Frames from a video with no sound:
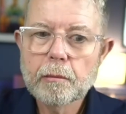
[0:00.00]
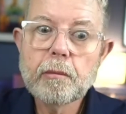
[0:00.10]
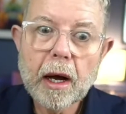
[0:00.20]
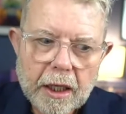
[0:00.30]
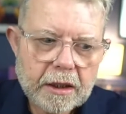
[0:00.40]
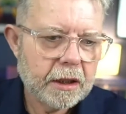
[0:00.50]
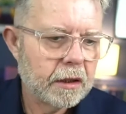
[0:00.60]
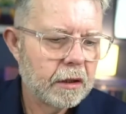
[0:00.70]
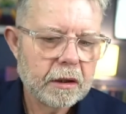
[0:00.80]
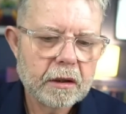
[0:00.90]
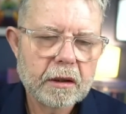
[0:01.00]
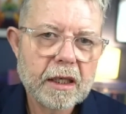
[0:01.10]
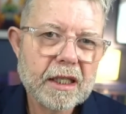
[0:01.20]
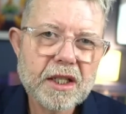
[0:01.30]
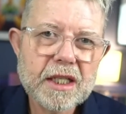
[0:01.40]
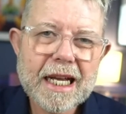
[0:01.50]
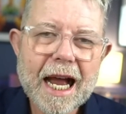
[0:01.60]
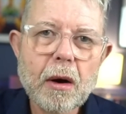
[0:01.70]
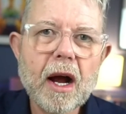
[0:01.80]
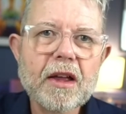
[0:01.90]
but it's just
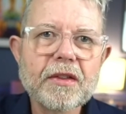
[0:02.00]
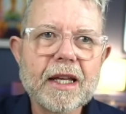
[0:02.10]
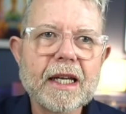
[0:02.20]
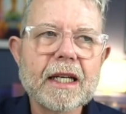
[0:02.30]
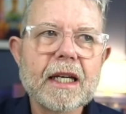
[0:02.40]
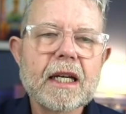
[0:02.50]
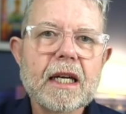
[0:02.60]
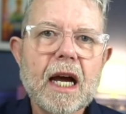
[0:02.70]
how I think